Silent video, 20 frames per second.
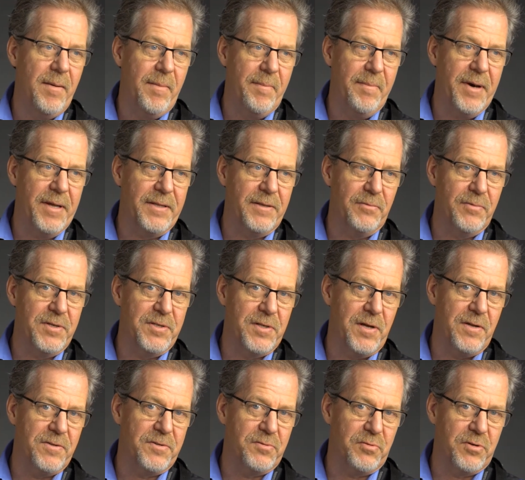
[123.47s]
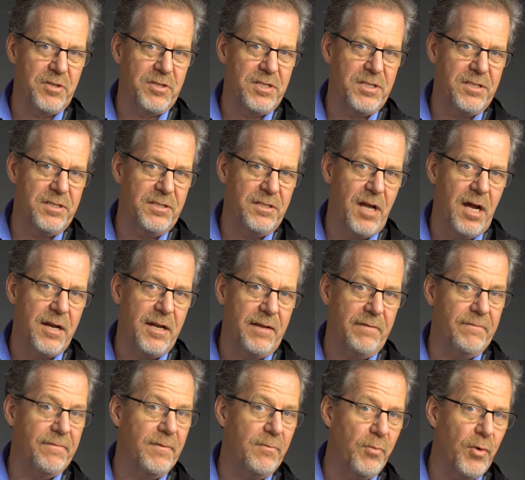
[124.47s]
But the results were
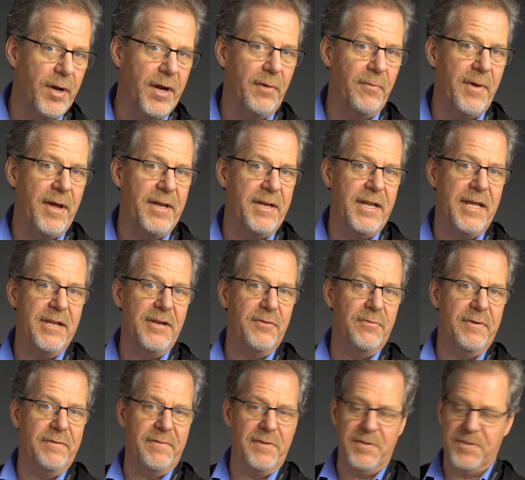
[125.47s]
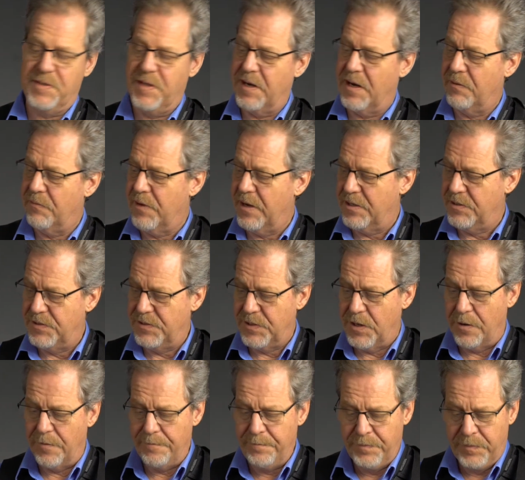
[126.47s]
stunning from what I read in the reviews that I read.
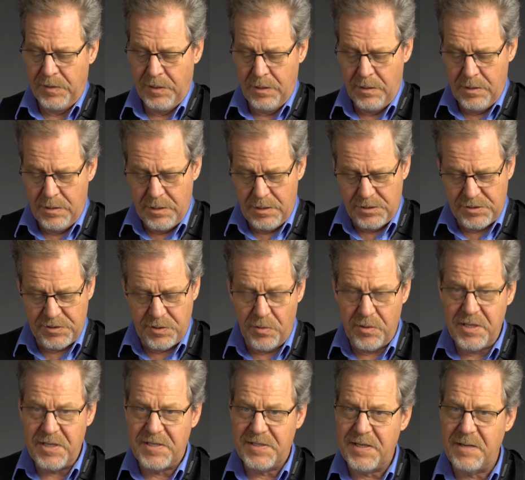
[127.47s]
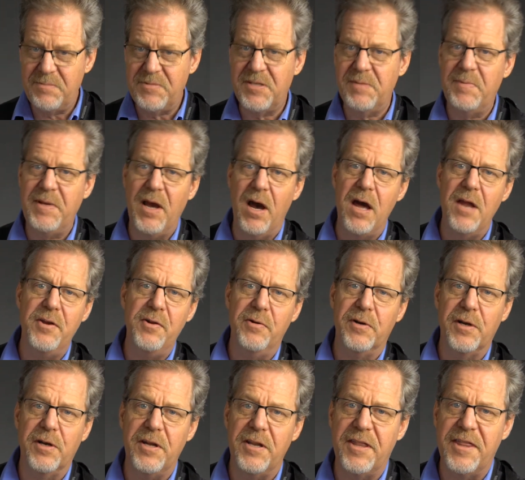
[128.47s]
So Sony seems to be on to
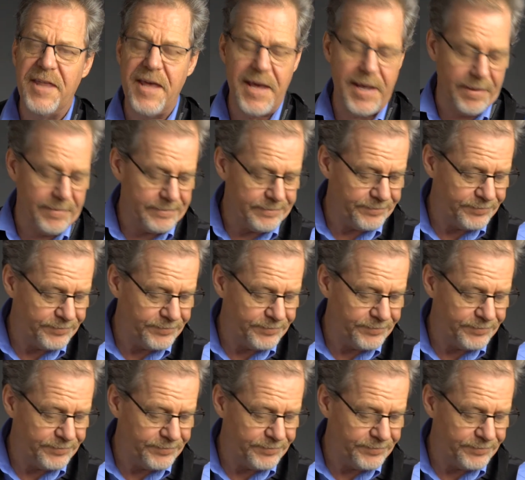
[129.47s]
a good thing.